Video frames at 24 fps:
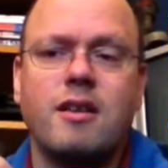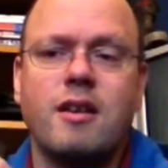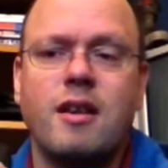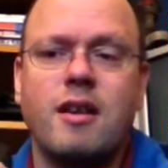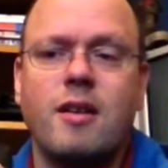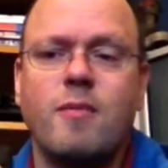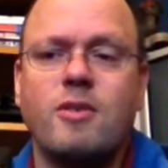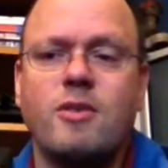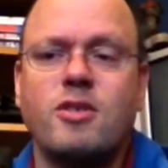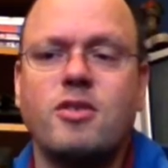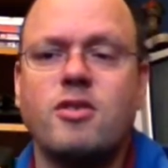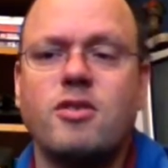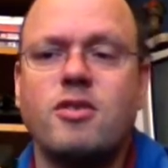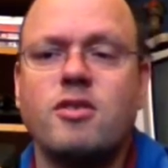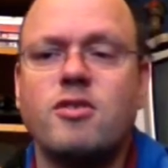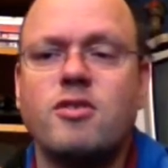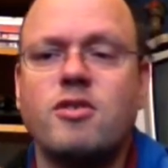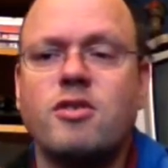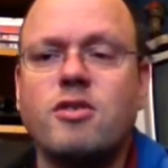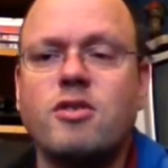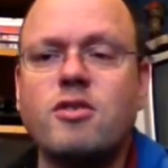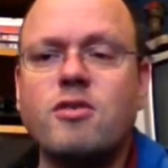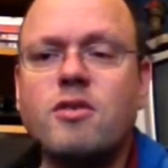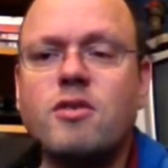images,
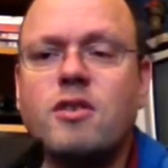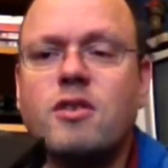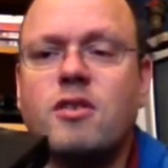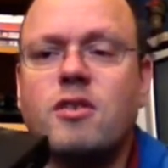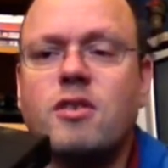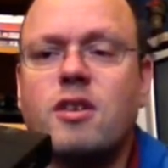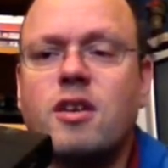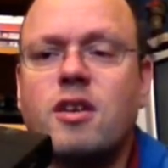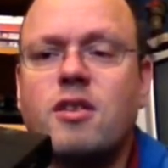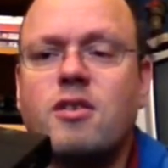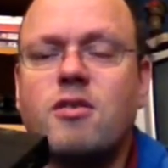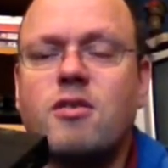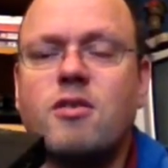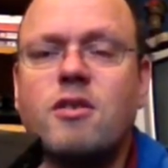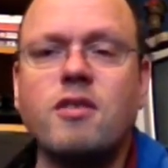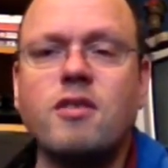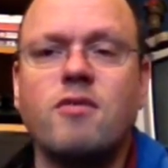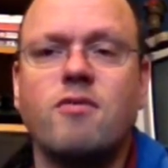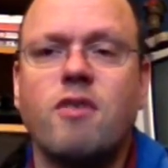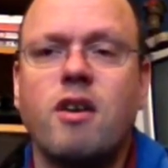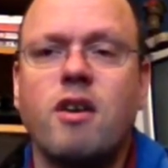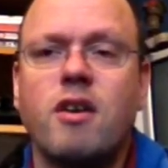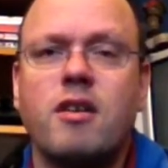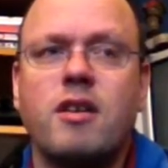and you
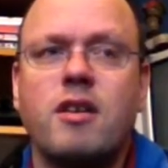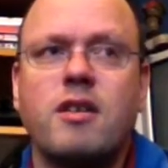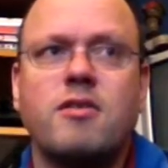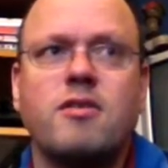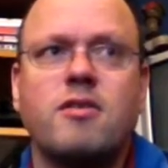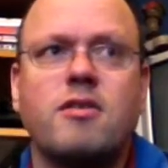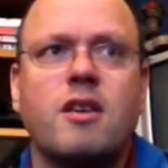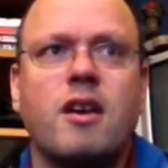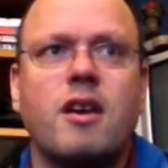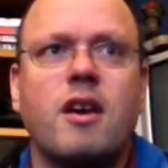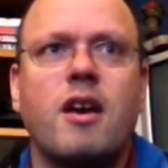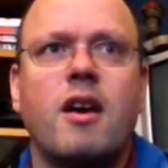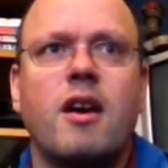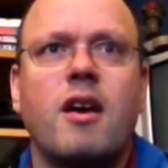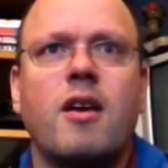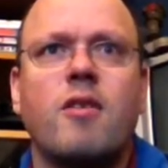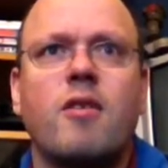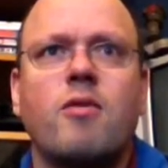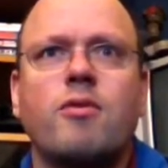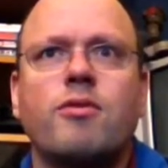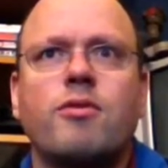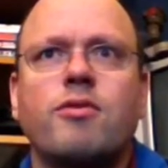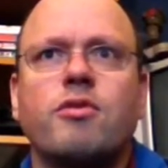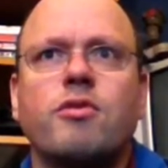can run it.
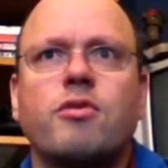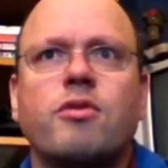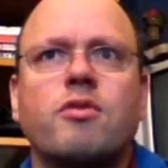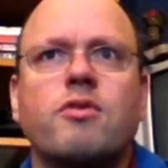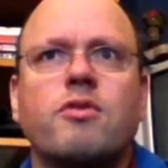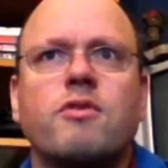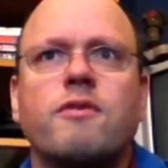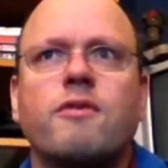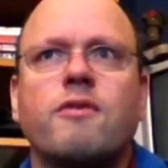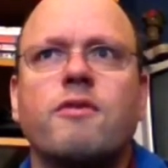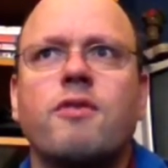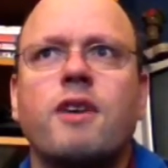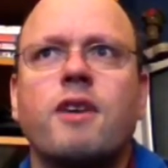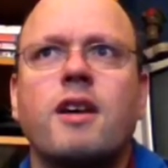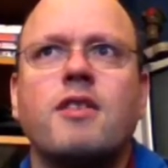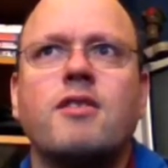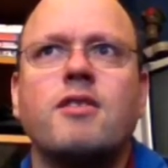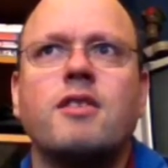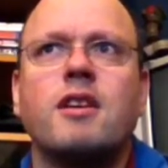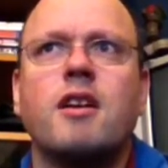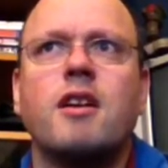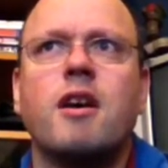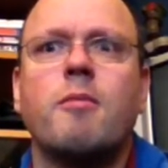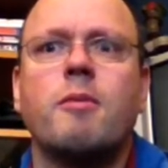All sorts of
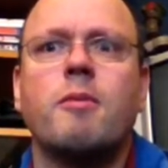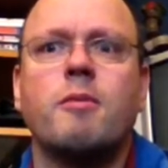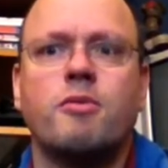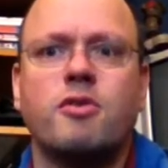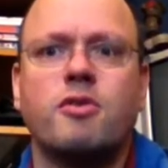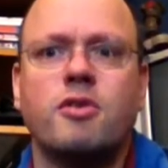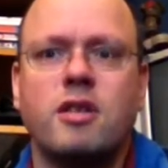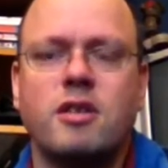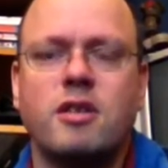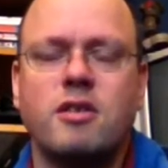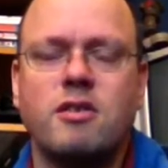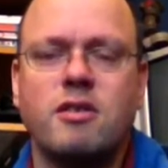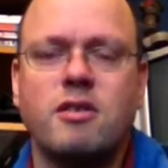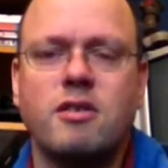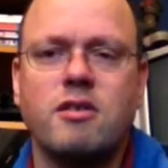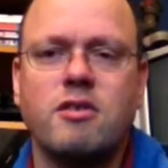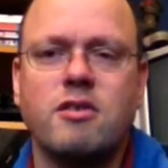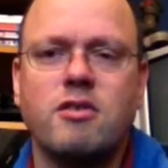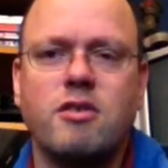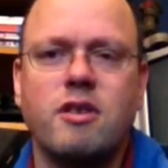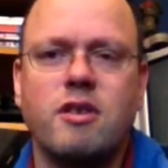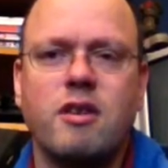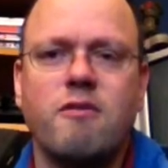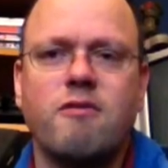crazy copy protection
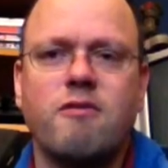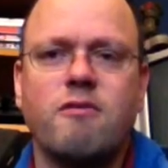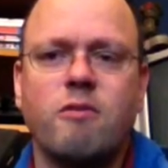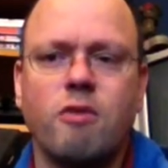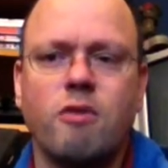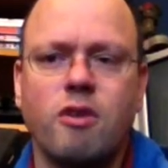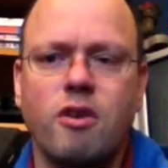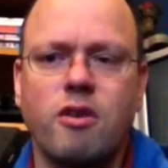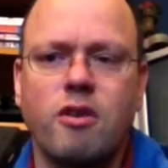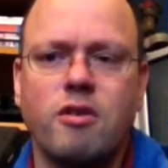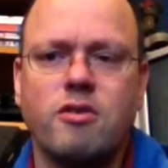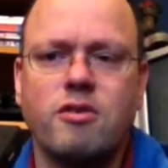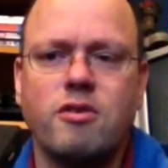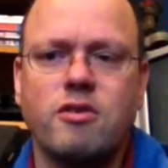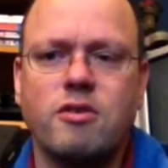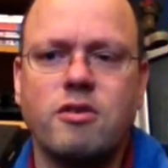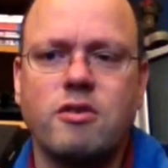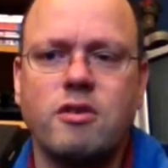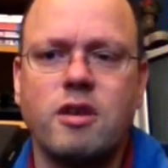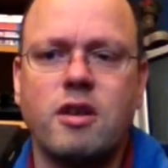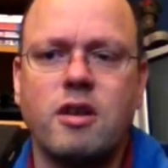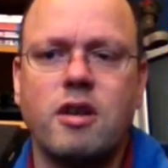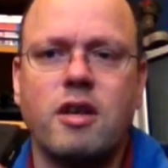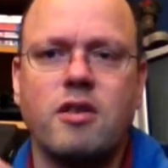stuff works
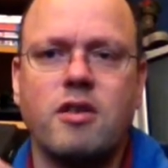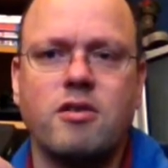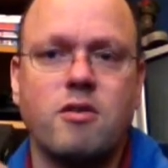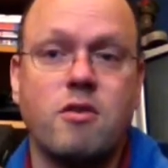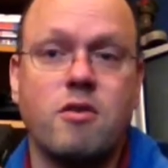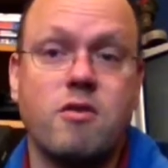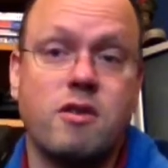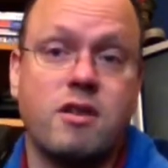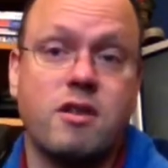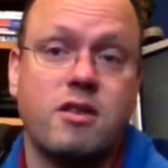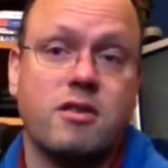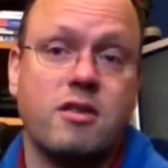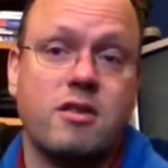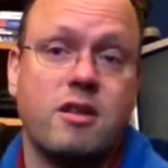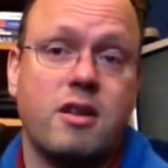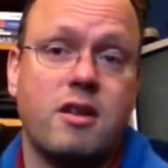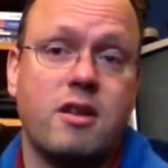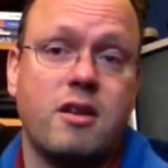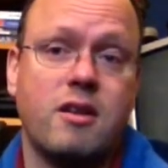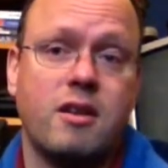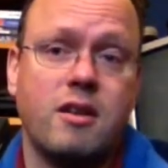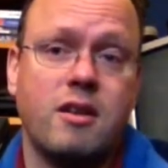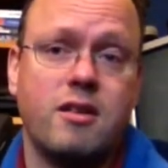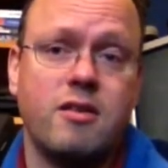as long as the
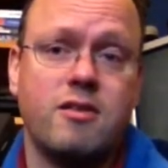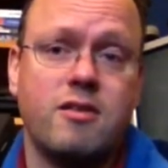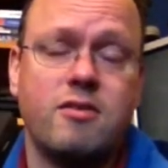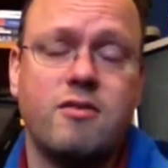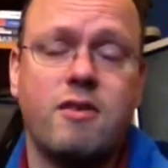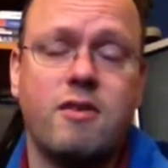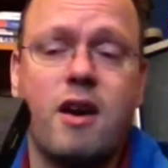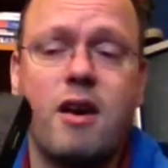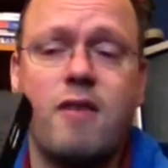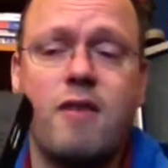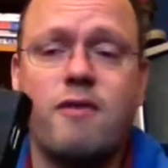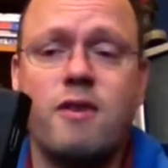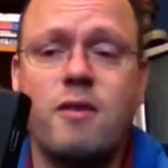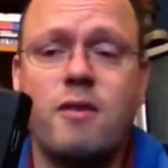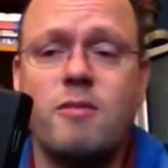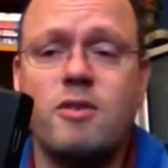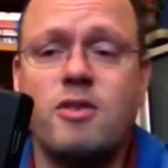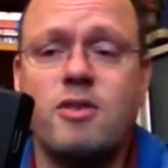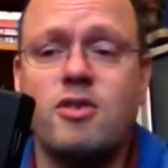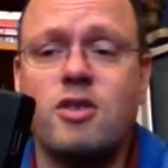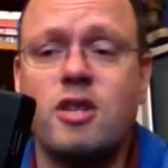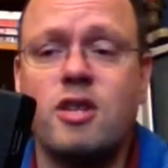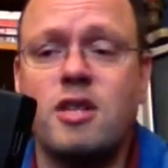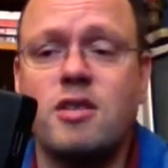drive
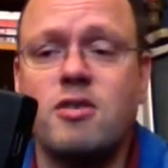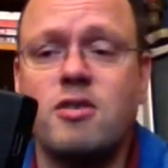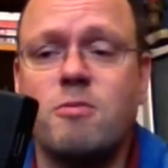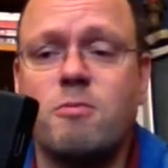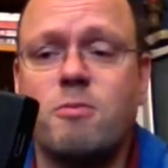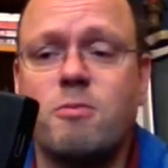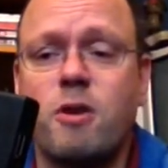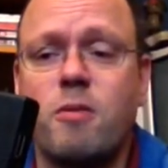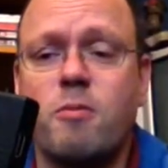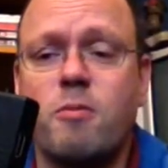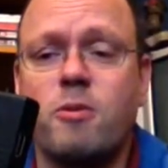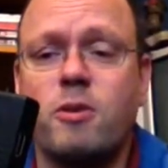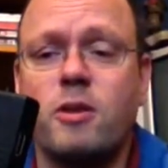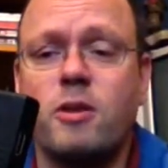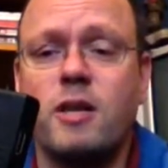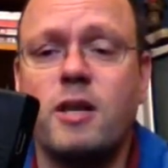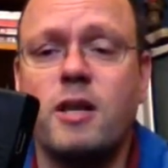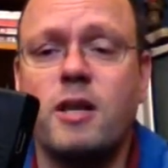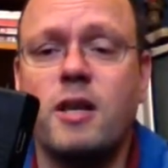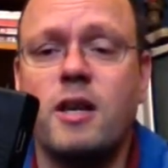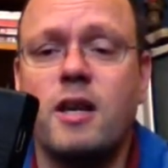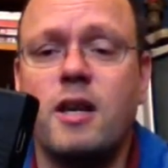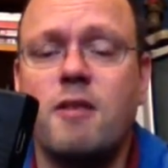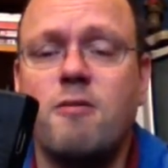image is
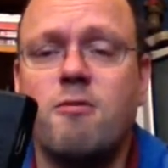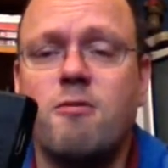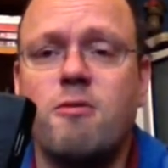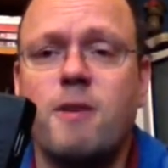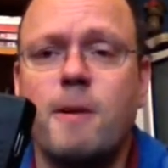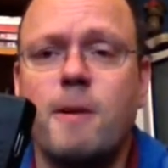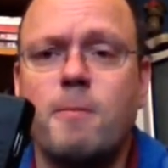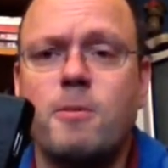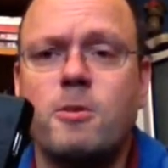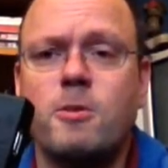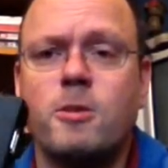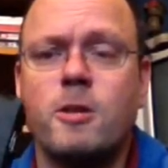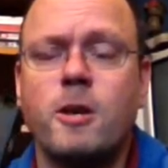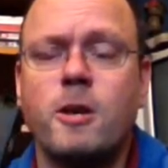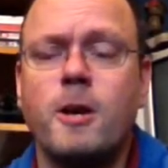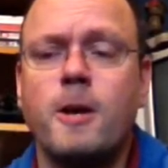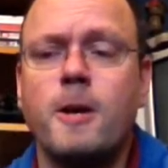properly ripped.